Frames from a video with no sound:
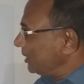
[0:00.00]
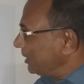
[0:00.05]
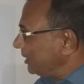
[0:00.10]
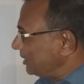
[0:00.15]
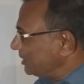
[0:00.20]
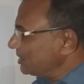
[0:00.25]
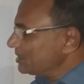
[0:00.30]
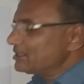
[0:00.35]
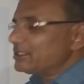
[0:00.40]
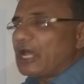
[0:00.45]

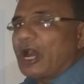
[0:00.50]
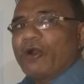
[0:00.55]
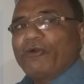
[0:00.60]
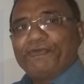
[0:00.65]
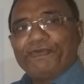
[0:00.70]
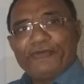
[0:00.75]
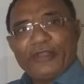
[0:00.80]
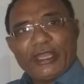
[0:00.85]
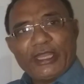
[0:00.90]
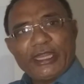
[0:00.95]
It is
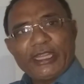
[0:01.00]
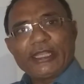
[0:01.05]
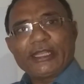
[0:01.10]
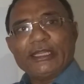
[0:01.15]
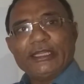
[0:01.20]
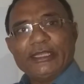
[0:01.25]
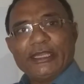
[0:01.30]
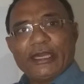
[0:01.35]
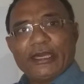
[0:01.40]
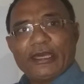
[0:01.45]
now very
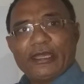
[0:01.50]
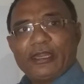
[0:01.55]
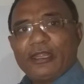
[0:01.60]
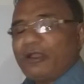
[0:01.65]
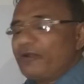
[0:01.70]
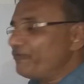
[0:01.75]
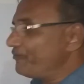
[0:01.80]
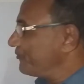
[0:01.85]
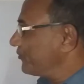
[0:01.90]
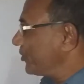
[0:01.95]
clear
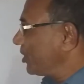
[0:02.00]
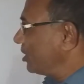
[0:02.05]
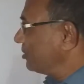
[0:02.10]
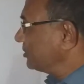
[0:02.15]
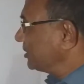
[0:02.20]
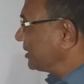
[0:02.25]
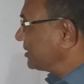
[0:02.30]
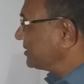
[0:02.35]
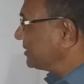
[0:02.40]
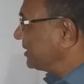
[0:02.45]
from
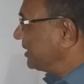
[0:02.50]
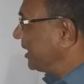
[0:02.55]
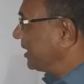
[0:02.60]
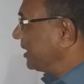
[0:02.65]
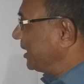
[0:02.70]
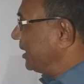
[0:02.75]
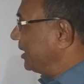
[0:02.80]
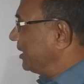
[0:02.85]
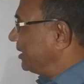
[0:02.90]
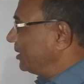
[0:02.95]
the
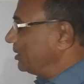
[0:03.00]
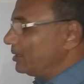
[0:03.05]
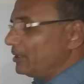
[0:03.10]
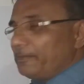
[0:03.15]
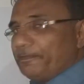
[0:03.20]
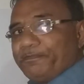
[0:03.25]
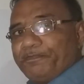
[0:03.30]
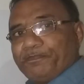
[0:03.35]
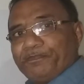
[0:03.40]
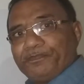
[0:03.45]
second
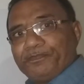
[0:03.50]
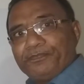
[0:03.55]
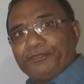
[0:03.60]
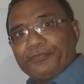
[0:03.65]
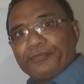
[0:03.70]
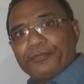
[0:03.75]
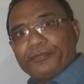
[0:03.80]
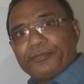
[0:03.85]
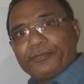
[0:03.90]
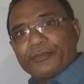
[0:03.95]

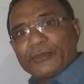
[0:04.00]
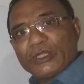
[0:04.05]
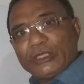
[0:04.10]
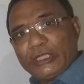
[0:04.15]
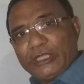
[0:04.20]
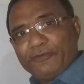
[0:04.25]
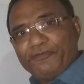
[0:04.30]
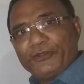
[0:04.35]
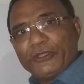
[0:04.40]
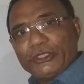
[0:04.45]

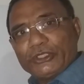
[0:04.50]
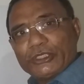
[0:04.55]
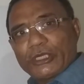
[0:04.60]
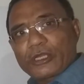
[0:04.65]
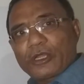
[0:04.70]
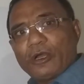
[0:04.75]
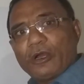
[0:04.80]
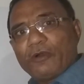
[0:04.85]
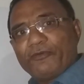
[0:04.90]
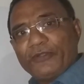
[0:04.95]
key
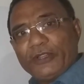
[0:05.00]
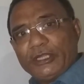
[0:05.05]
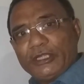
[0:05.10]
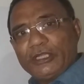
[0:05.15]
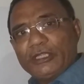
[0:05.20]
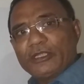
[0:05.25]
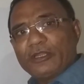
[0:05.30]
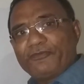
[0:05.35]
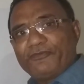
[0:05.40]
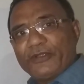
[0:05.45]
feature of
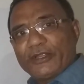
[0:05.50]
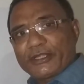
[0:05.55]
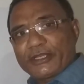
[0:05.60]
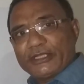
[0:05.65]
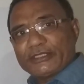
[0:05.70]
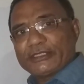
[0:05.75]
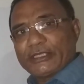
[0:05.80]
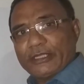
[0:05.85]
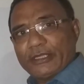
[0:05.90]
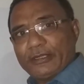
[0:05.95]
Indian
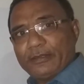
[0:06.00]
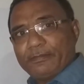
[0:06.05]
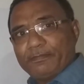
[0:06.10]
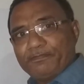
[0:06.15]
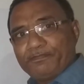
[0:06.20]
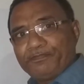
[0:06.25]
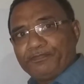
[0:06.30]
Federation